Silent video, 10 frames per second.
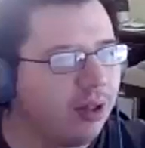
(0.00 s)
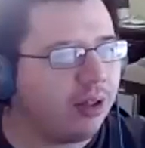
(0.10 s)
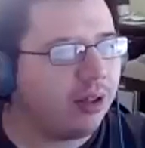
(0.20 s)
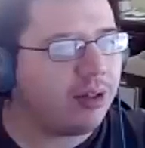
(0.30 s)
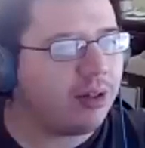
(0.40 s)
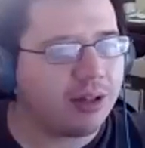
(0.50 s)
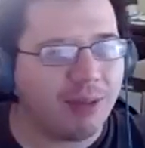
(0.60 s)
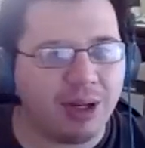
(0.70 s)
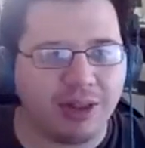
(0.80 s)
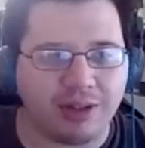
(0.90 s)
He's
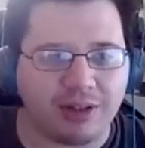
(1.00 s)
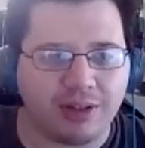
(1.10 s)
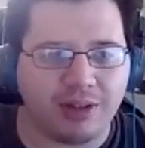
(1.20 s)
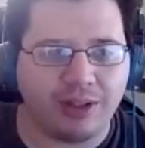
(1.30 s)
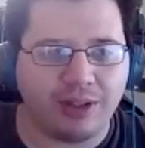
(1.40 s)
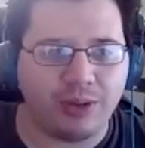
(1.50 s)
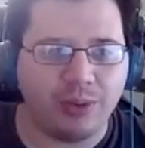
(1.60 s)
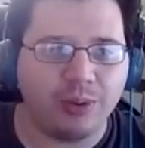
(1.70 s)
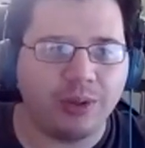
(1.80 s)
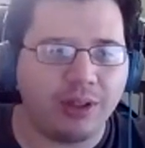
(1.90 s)
examining this statue,
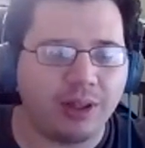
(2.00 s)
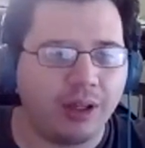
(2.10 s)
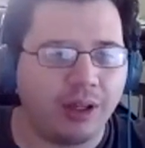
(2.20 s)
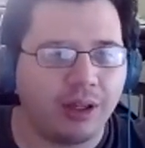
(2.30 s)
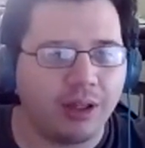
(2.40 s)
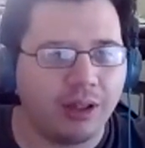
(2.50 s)
I think.